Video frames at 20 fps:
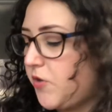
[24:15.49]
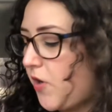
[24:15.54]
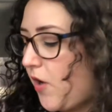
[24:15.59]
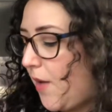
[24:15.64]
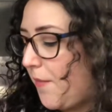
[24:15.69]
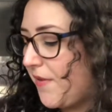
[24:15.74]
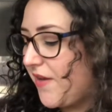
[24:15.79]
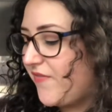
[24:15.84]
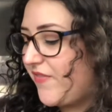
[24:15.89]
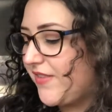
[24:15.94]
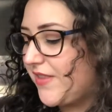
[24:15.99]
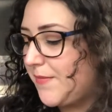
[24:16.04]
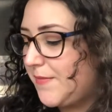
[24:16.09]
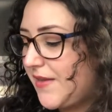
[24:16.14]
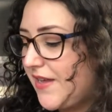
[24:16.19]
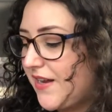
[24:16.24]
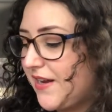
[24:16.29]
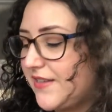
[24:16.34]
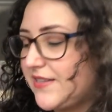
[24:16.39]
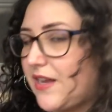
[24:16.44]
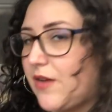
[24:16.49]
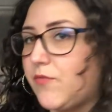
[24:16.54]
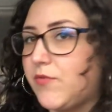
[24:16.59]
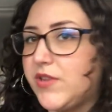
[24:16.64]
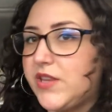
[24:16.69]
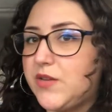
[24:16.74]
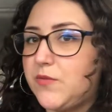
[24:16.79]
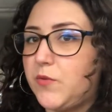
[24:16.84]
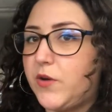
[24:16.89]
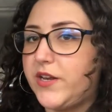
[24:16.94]
know how I'm gonna fit them in because I
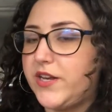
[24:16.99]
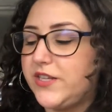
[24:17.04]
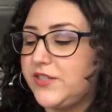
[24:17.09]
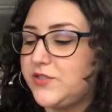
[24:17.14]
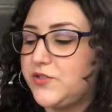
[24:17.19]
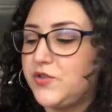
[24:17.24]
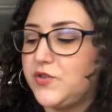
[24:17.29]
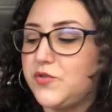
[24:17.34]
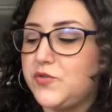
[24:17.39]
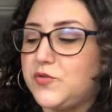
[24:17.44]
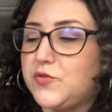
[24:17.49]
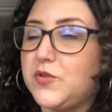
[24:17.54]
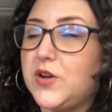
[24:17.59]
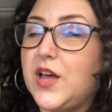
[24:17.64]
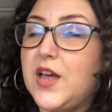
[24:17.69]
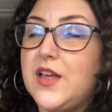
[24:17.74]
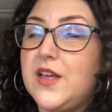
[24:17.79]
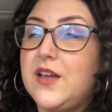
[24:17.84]
really wanted to